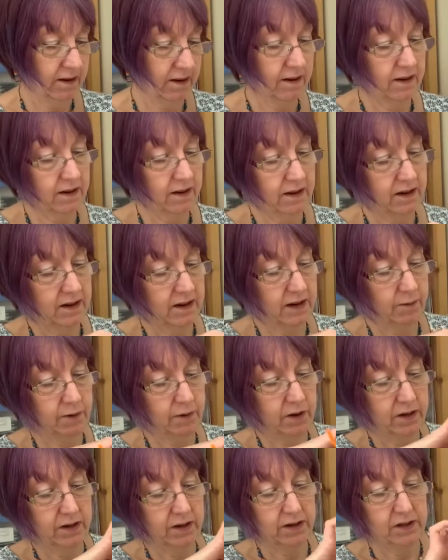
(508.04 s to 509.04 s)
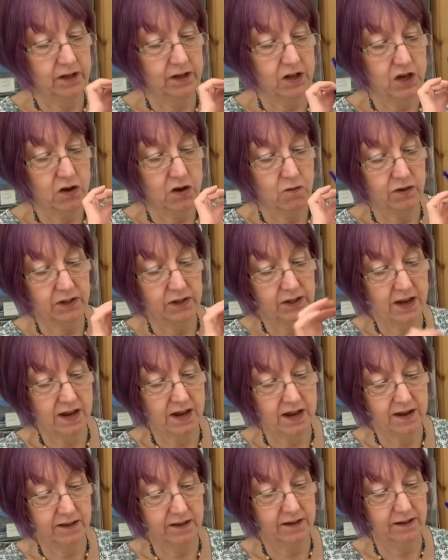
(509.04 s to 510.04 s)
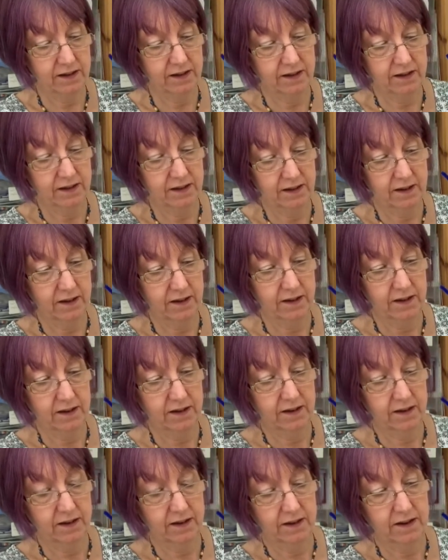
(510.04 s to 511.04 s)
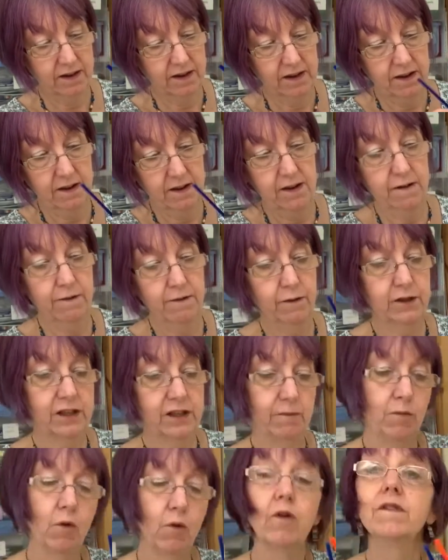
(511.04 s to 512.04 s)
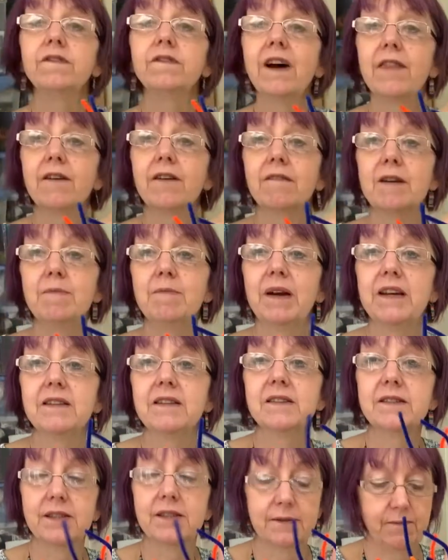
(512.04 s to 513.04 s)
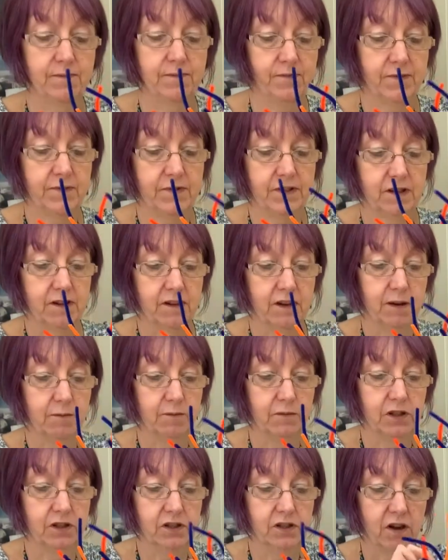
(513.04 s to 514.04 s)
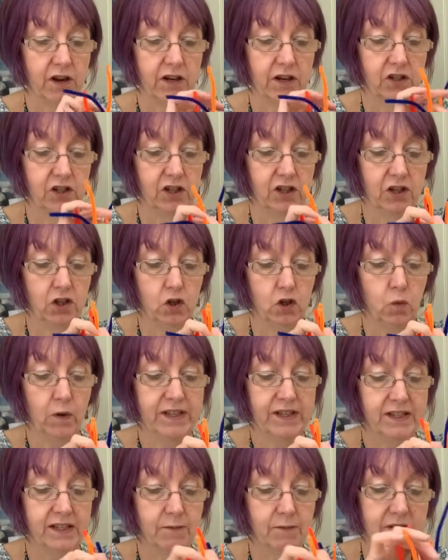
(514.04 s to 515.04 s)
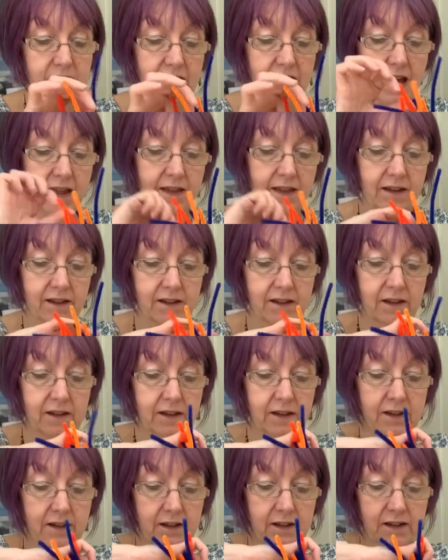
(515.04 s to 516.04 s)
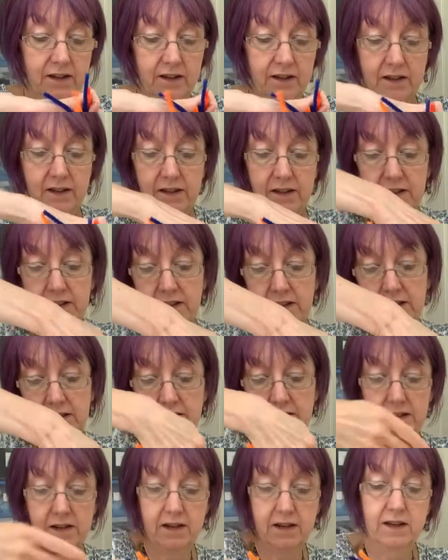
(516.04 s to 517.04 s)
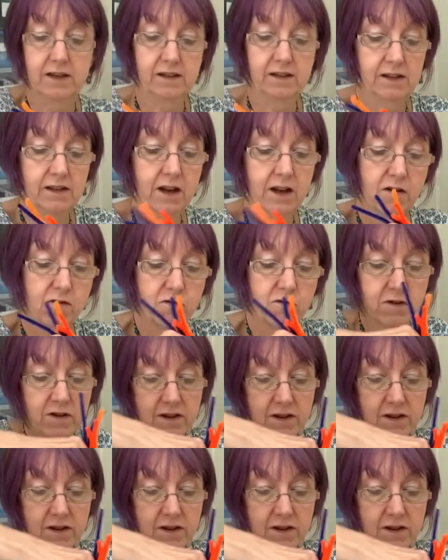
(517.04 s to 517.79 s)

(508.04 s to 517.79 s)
and I'm going to use these for some more feathery bits. So I'm just going to twist them together like so.